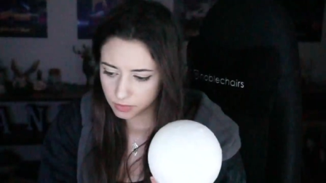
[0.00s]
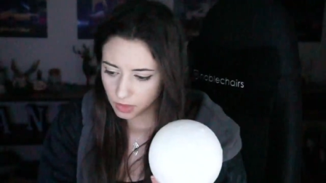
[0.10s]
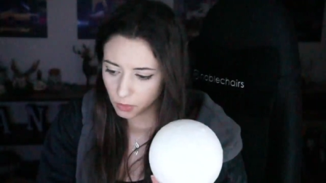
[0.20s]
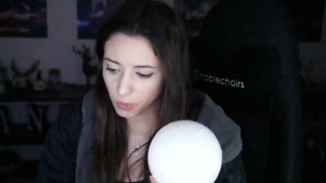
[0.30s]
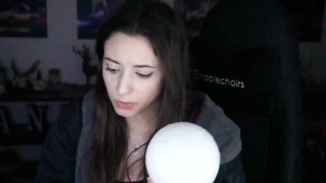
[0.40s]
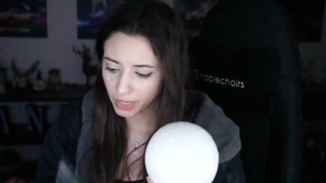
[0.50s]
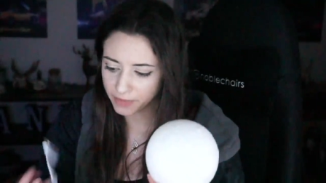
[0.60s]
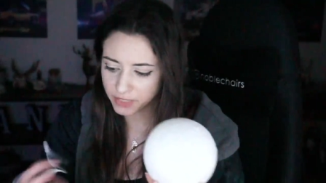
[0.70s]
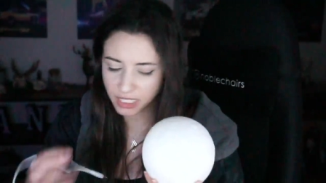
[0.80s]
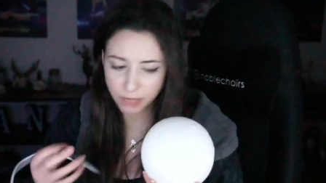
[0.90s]
Why do I have to
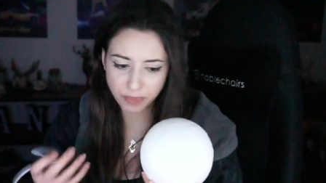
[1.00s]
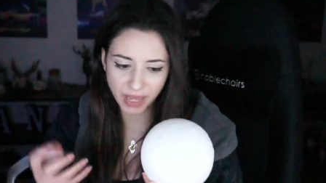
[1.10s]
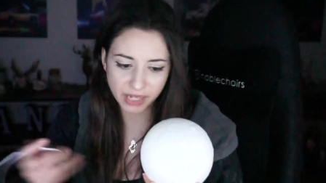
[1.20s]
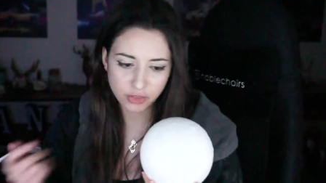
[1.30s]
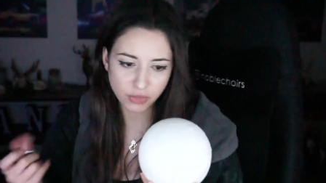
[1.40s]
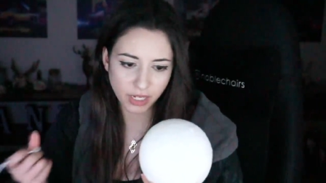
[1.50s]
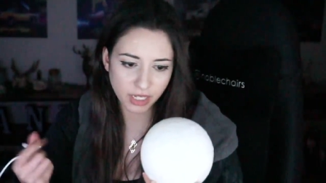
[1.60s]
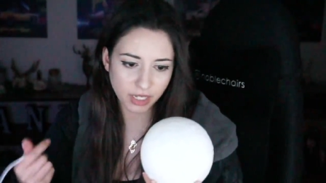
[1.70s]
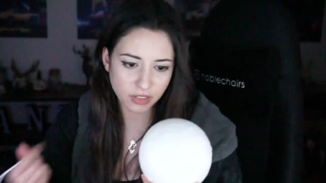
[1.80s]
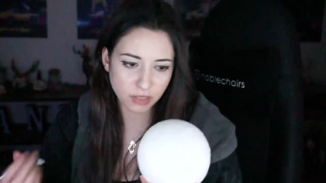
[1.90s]
keep penetrating
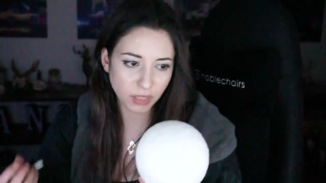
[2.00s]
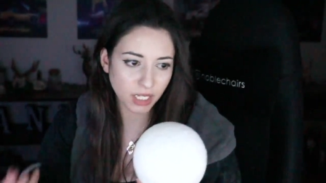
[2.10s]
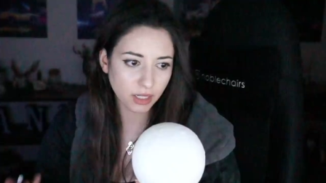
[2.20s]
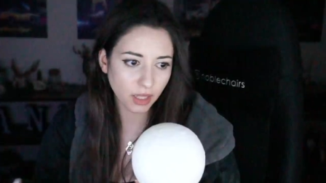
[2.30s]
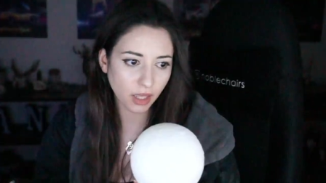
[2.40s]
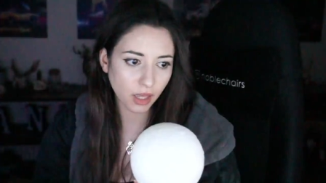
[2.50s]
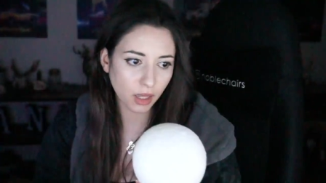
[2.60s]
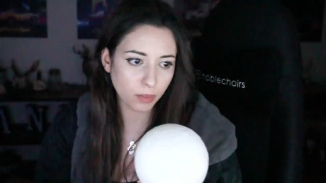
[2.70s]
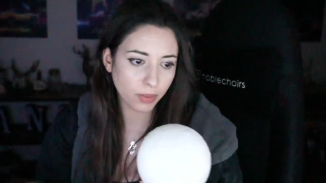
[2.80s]
it to make it light up?